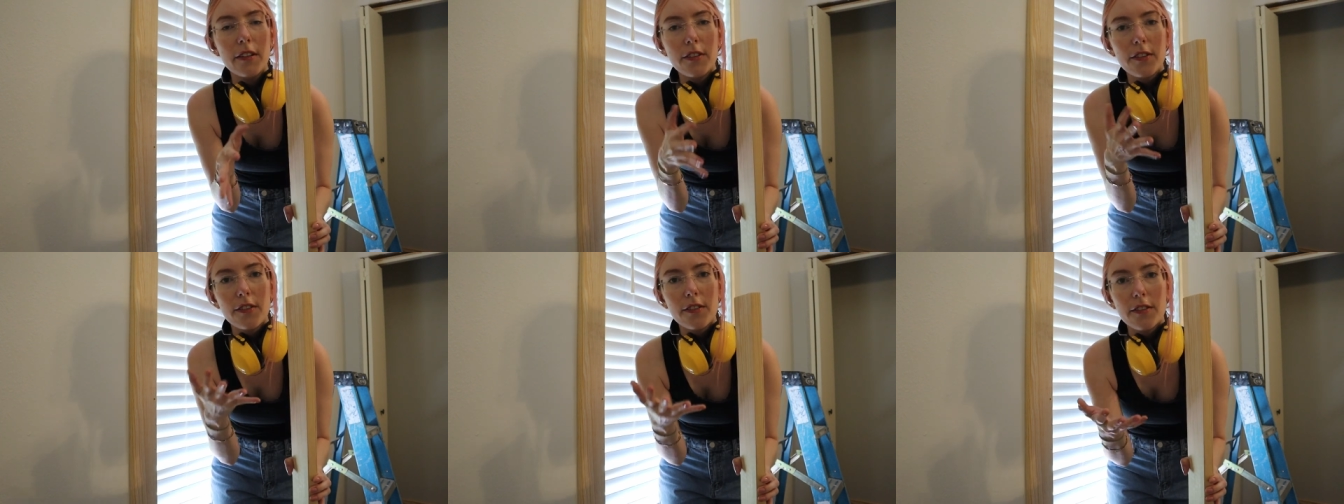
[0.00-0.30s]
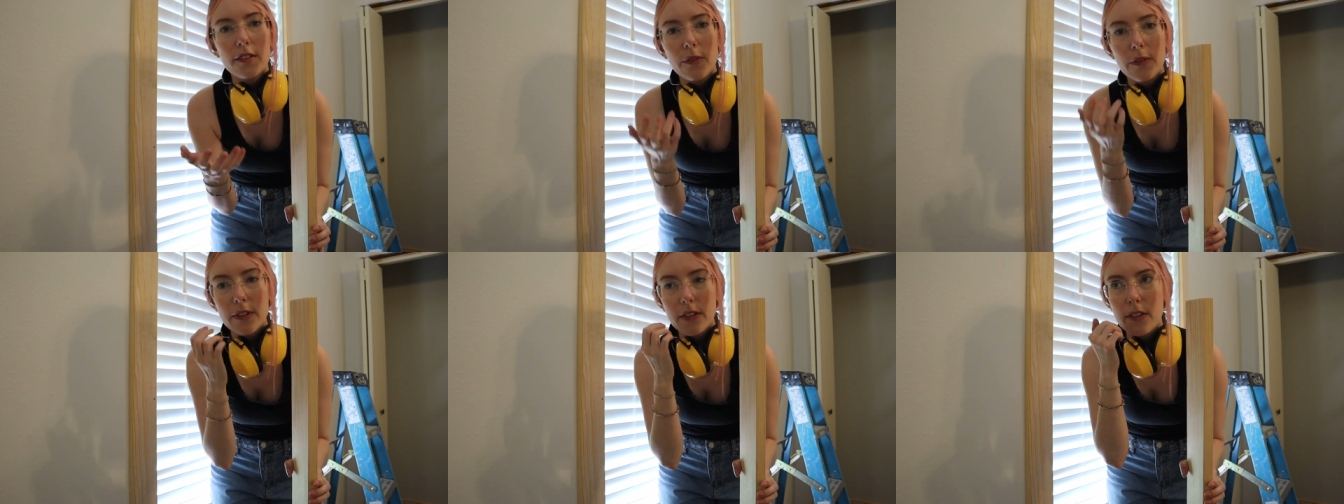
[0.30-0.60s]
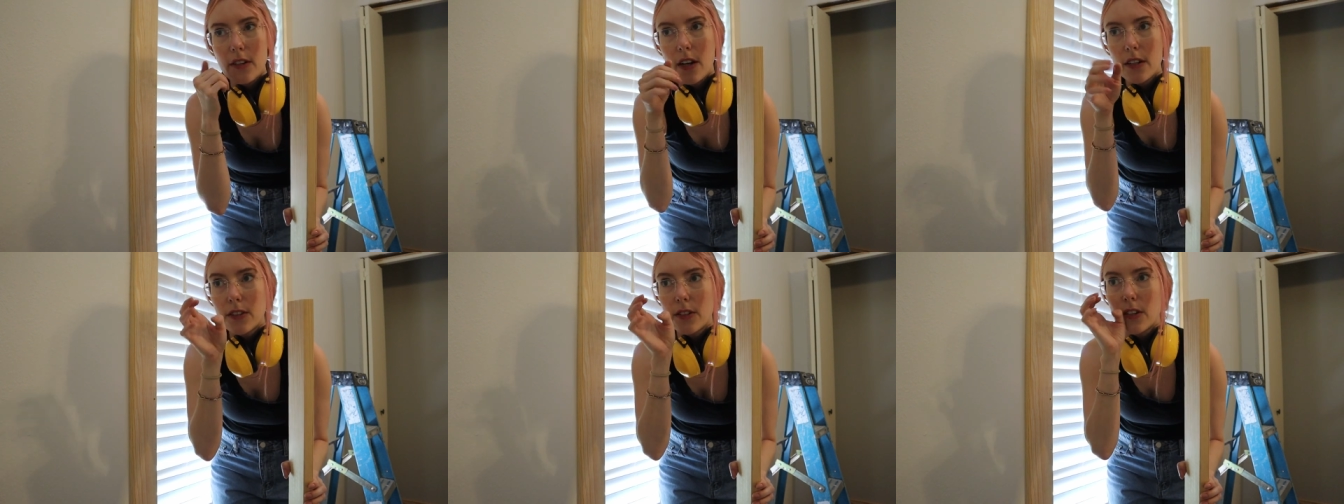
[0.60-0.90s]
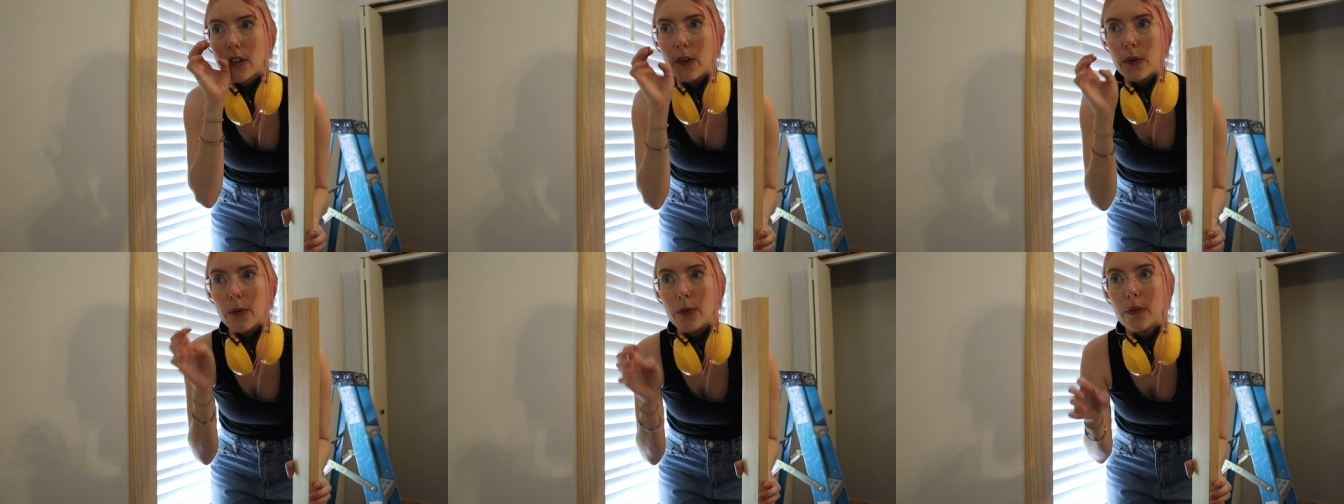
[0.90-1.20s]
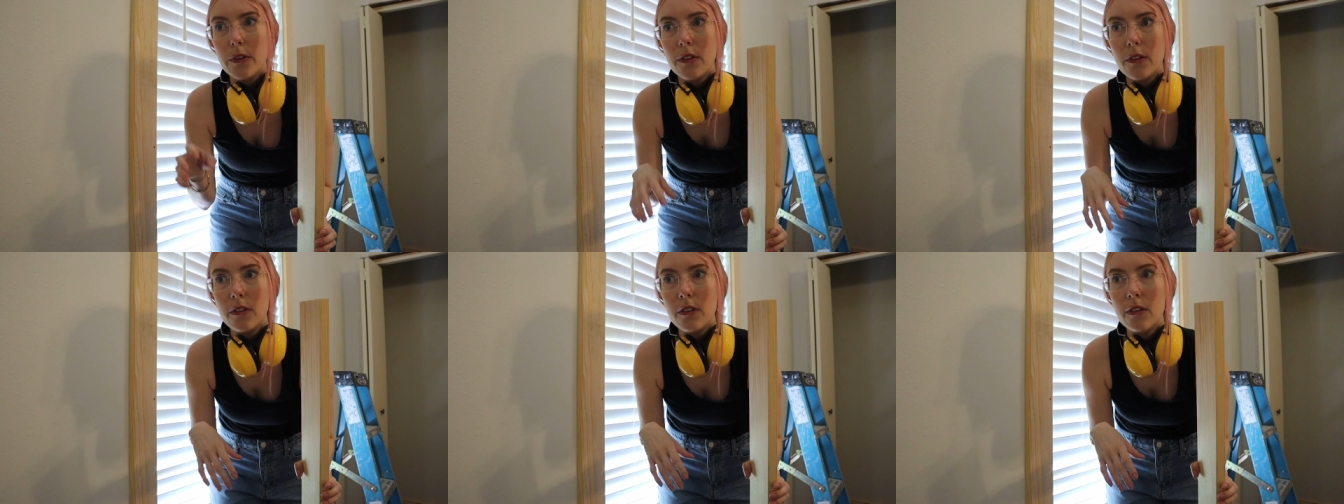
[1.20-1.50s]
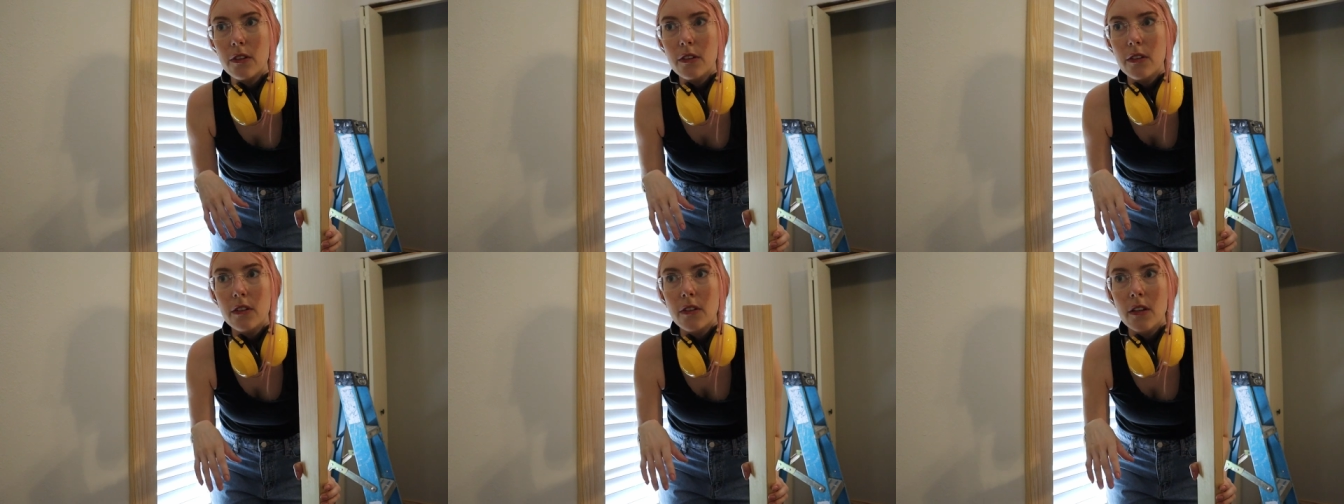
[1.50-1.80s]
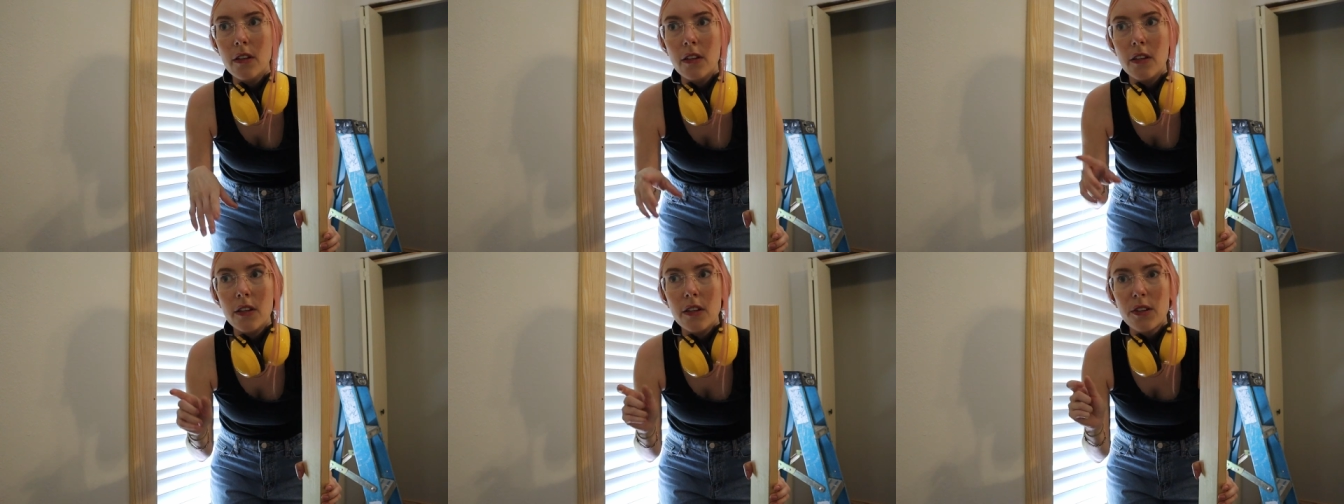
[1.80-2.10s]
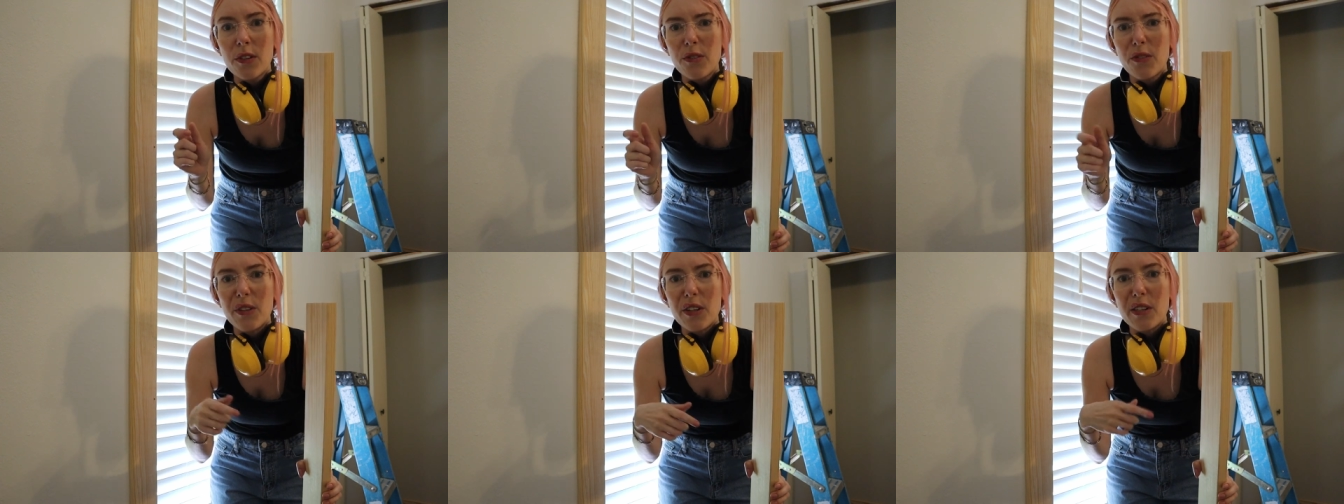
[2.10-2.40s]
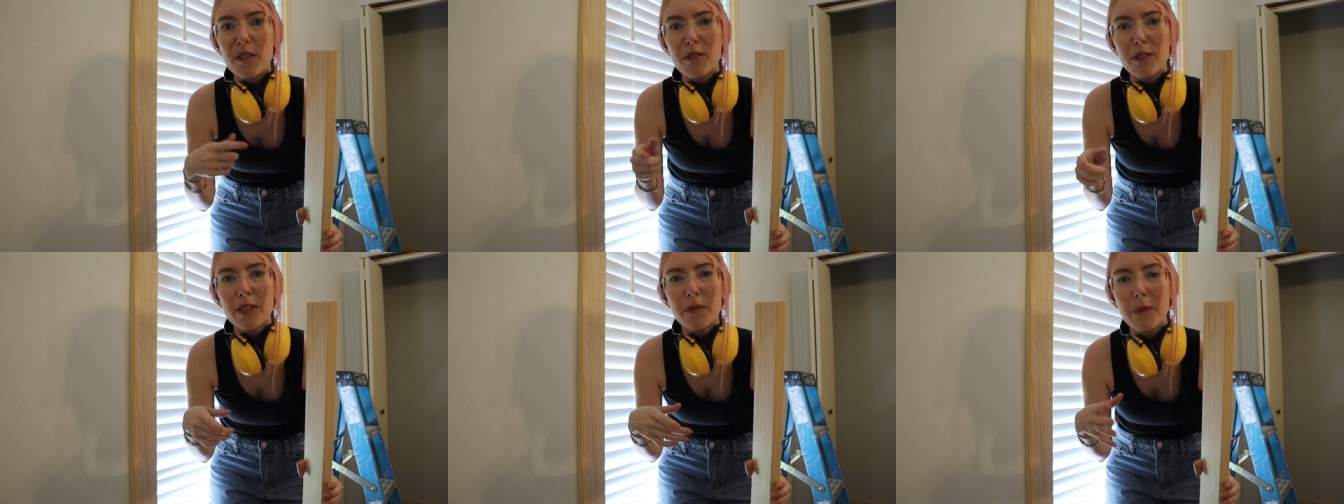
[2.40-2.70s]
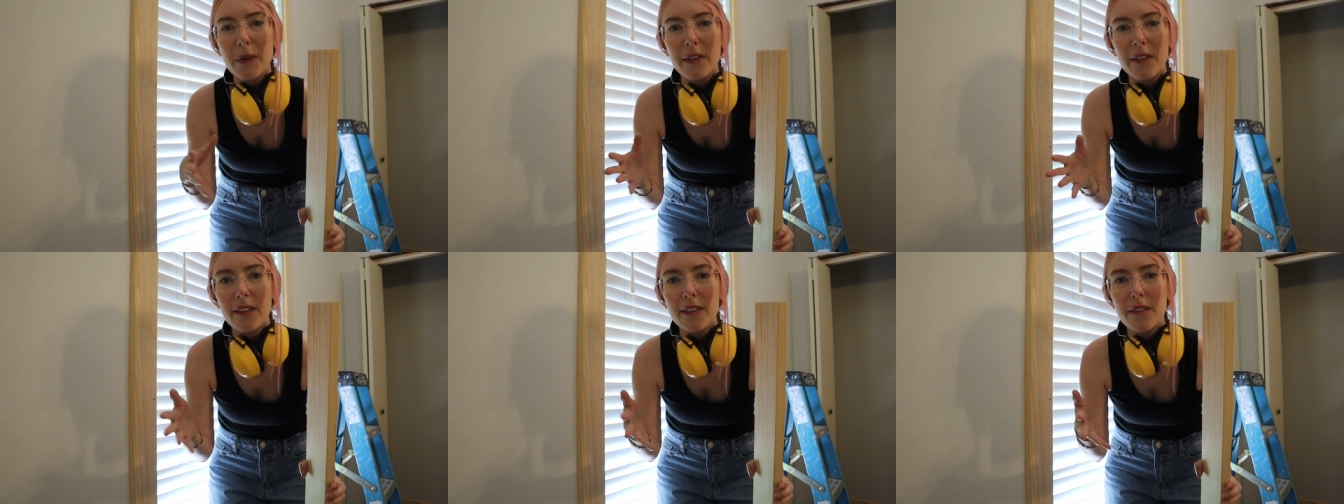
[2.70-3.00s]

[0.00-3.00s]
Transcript: just so it's not so crisp.